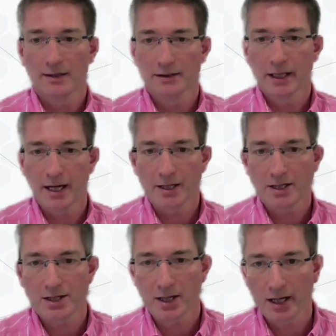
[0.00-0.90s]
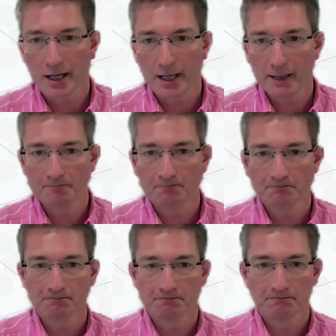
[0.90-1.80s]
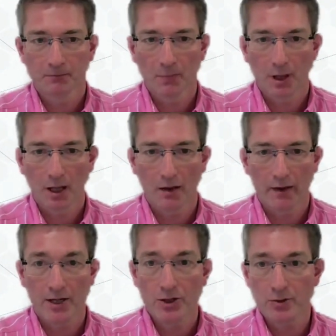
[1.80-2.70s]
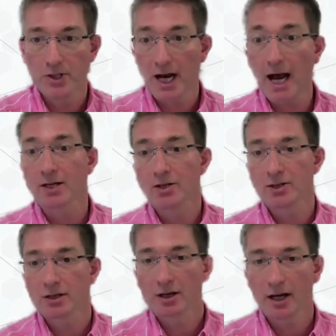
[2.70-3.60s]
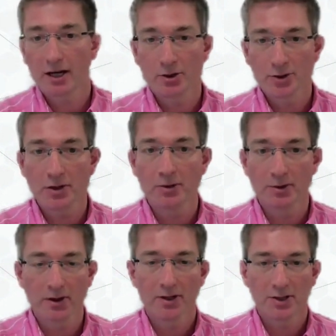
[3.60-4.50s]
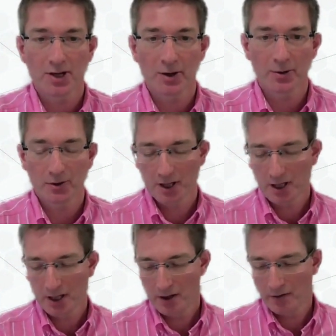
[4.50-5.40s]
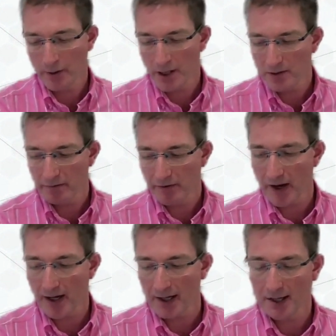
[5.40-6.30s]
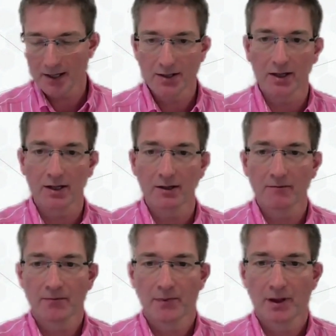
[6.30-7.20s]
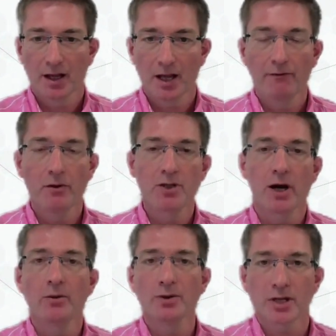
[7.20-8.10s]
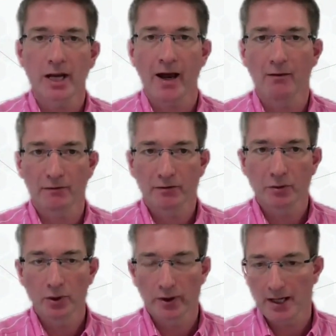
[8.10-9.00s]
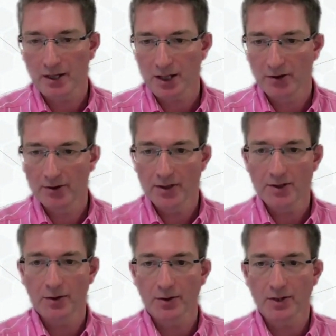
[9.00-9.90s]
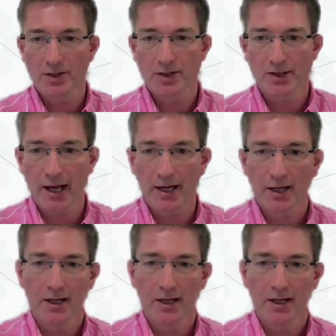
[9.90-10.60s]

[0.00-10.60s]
Yes. The answer is yes, you do. So the reason for that is that if you don't account for all the excluded sources, then